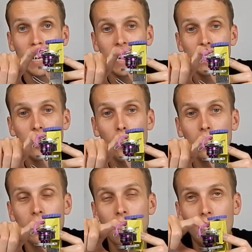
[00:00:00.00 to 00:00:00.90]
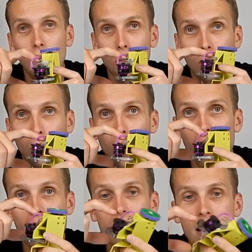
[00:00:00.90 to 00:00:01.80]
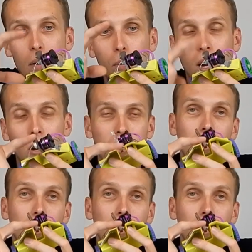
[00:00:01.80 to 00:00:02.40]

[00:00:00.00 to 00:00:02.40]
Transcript: then he is going to cut through the wires and